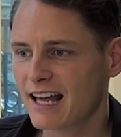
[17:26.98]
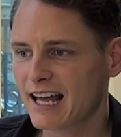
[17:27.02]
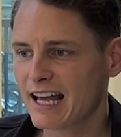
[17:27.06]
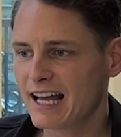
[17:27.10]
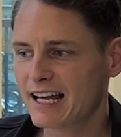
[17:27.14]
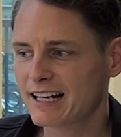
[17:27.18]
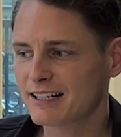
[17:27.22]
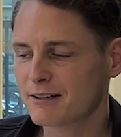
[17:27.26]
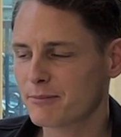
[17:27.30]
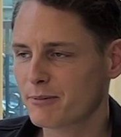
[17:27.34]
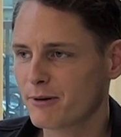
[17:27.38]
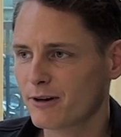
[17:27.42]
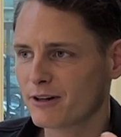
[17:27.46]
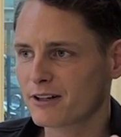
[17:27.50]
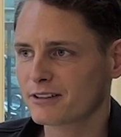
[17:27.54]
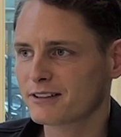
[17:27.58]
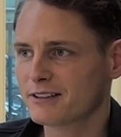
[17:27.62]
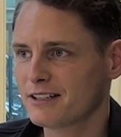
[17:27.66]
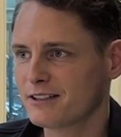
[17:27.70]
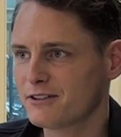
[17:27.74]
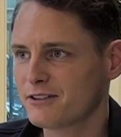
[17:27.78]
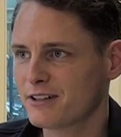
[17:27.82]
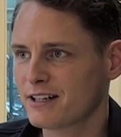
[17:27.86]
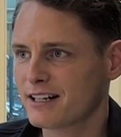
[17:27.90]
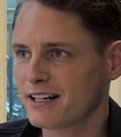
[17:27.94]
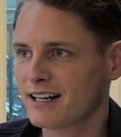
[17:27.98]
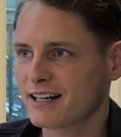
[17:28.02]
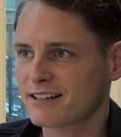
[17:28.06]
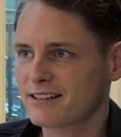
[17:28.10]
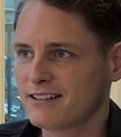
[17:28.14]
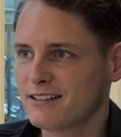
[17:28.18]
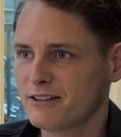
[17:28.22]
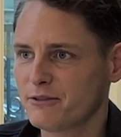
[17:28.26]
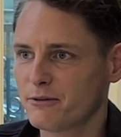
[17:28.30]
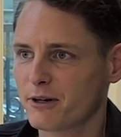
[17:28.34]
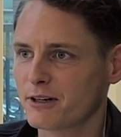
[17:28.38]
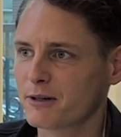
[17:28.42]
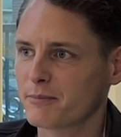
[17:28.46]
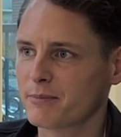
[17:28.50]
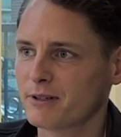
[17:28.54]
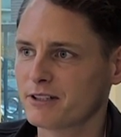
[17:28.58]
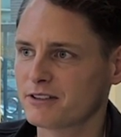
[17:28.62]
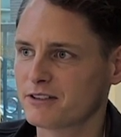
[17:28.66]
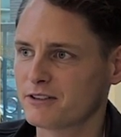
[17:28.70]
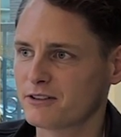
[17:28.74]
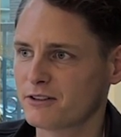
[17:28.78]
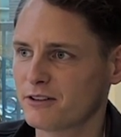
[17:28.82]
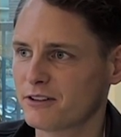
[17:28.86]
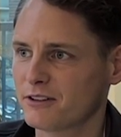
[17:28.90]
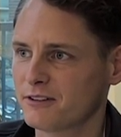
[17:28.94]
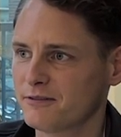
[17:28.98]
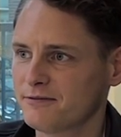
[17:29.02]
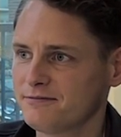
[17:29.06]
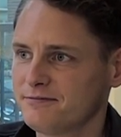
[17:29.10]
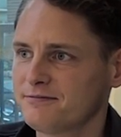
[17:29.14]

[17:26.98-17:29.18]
and a product that you can actually run a business on.